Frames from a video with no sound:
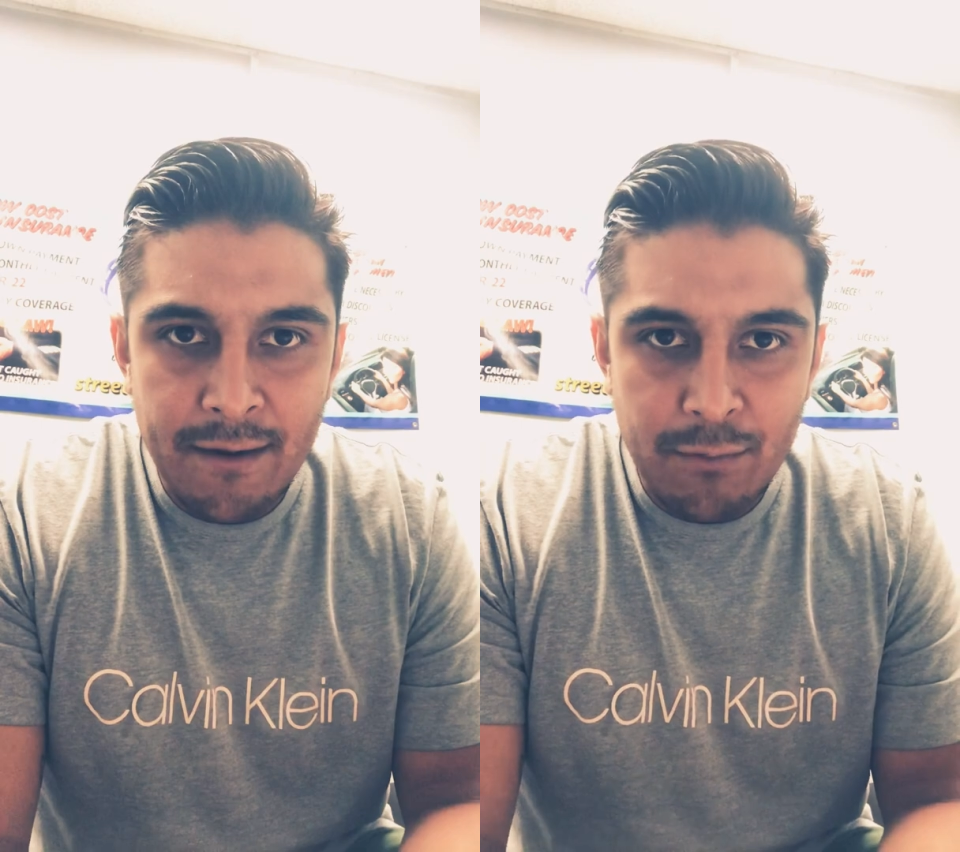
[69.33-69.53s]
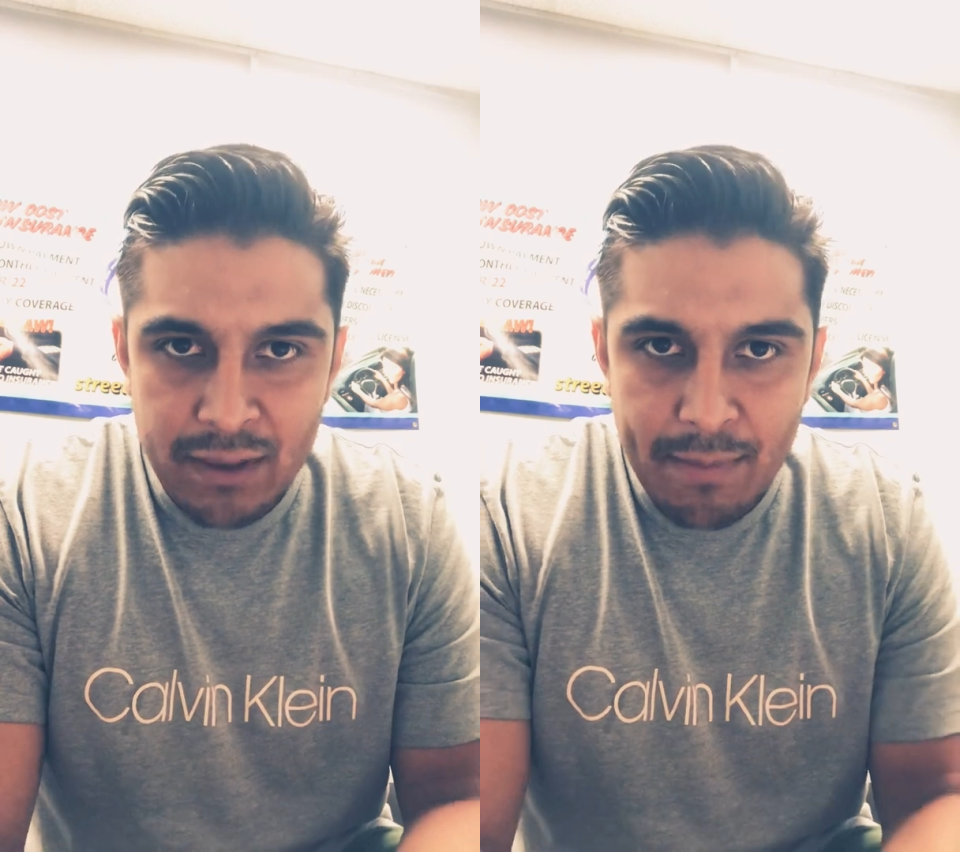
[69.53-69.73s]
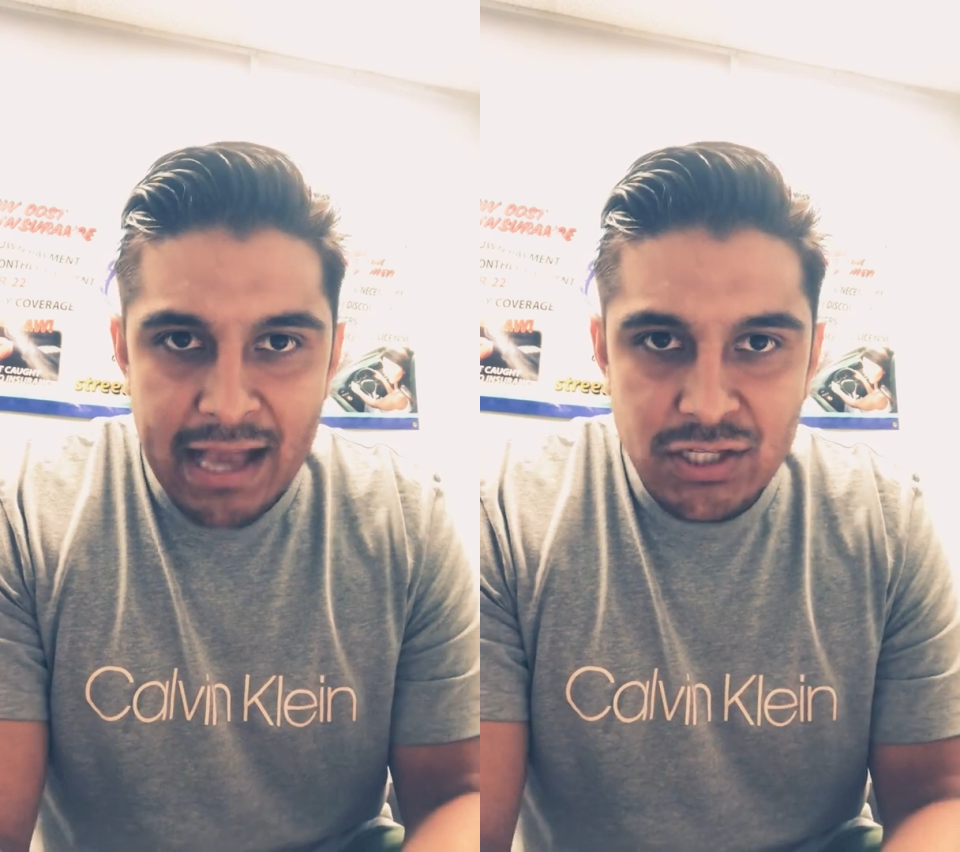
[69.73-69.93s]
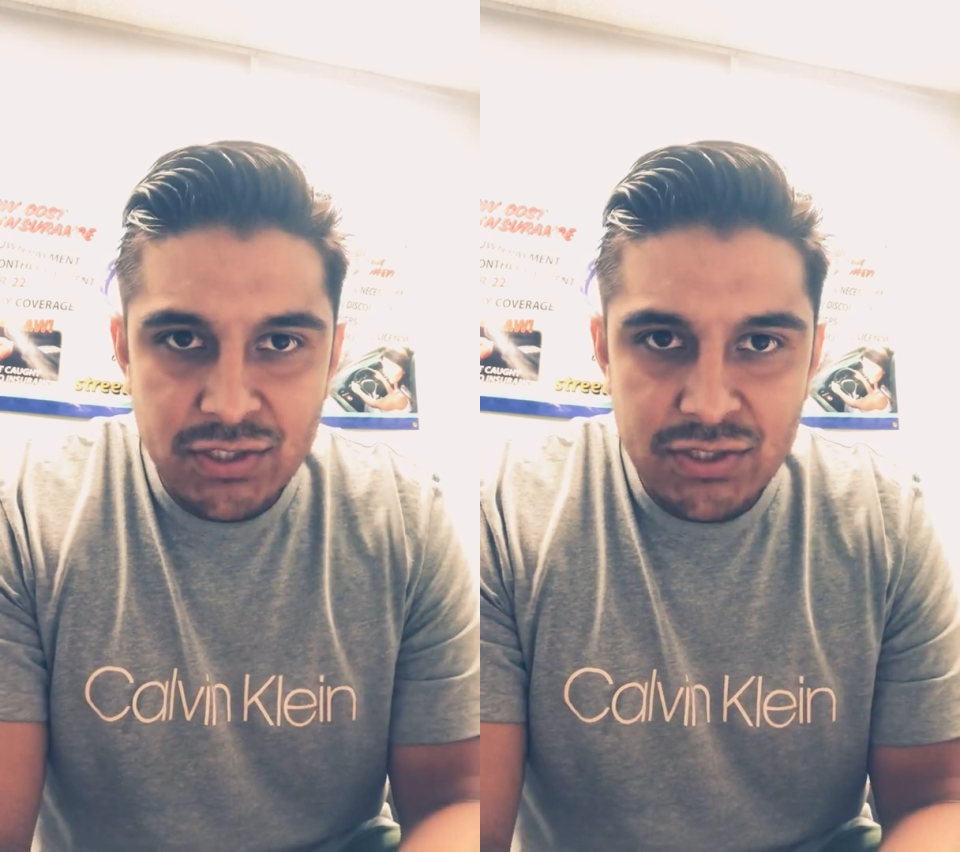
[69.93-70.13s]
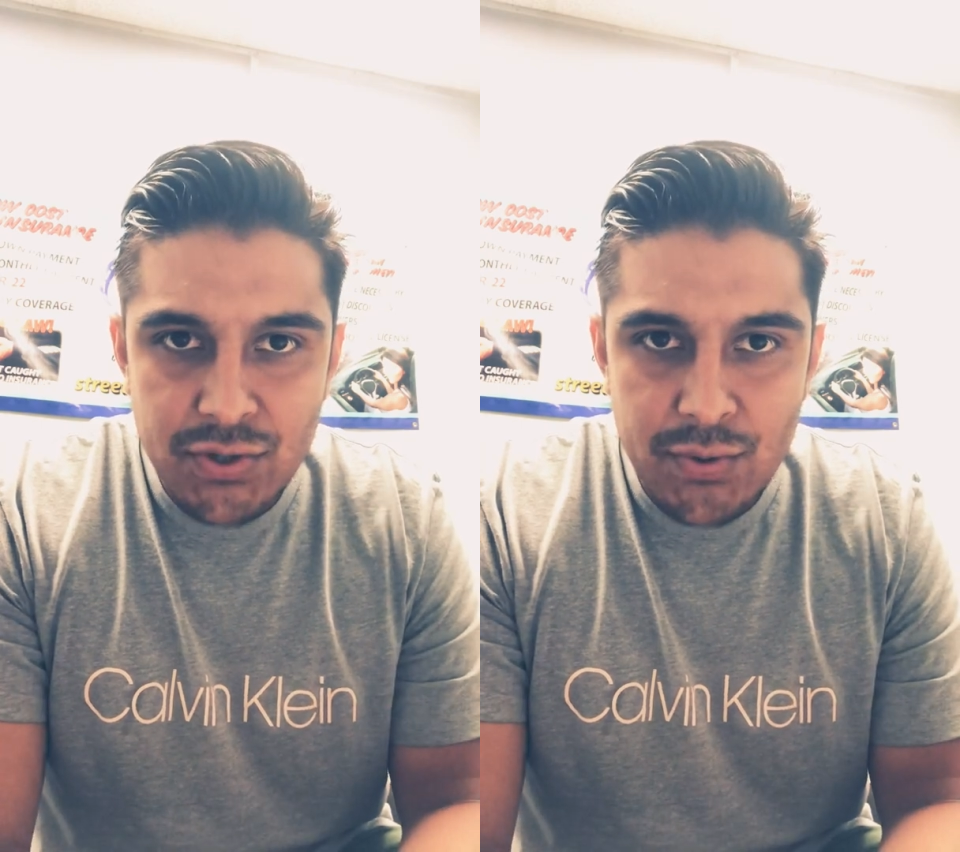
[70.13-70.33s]
with a
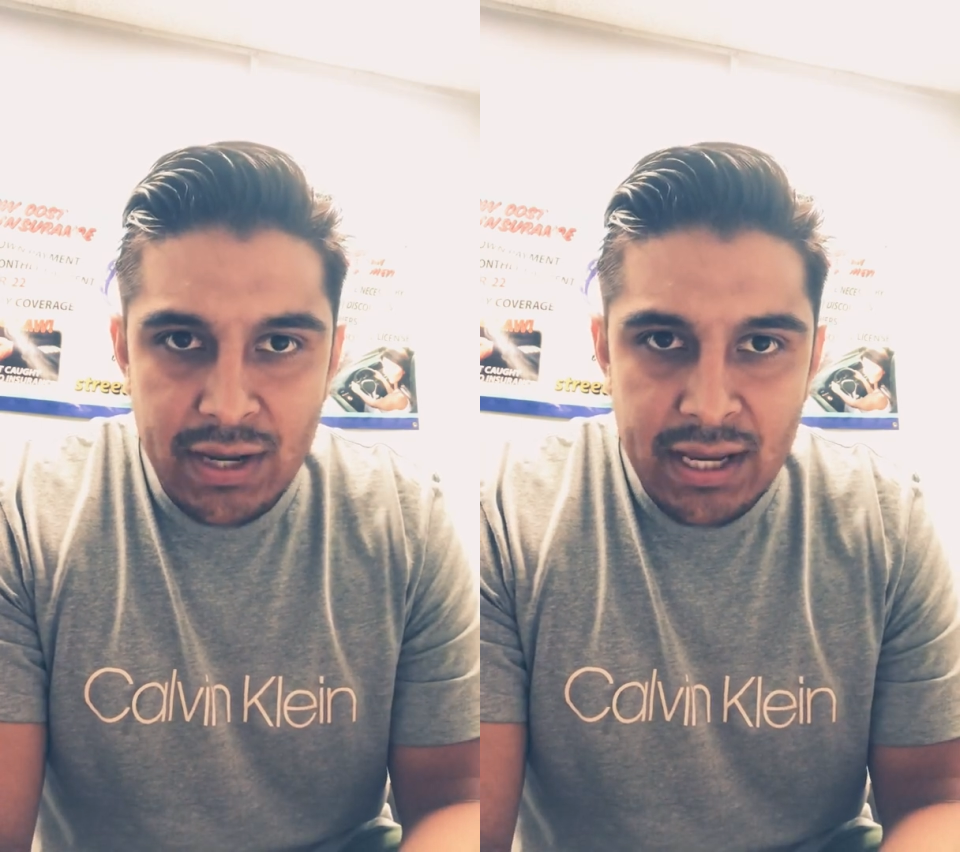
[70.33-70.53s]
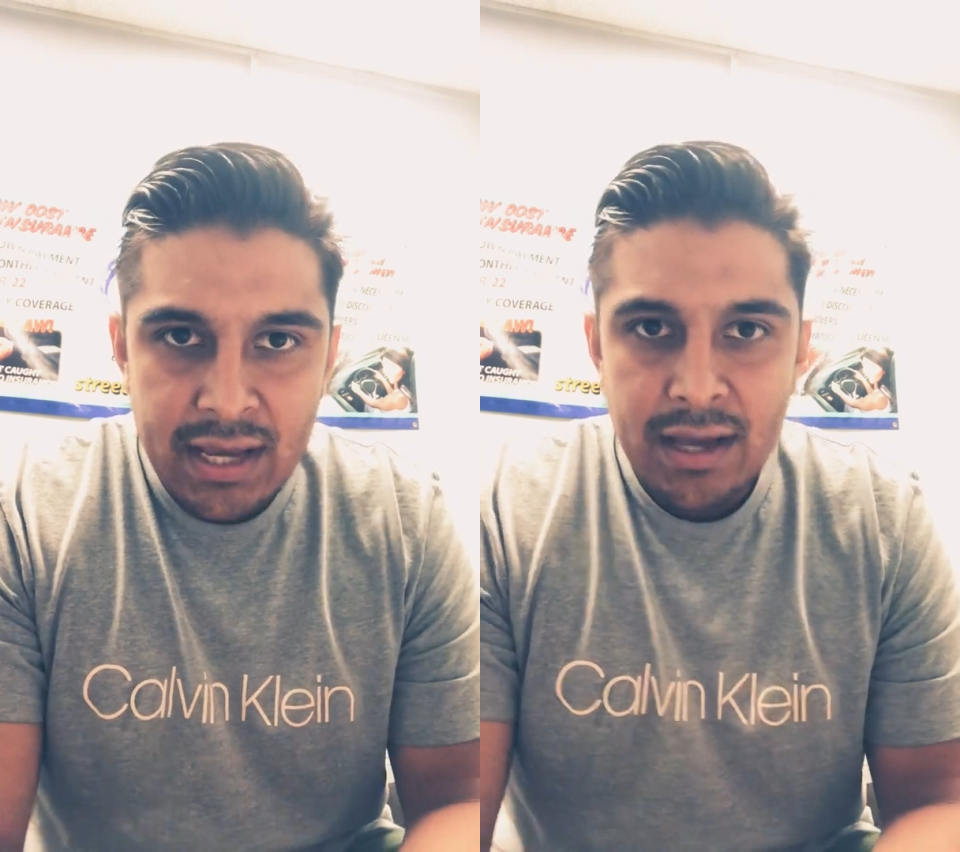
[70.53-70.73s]
bachelor's degree.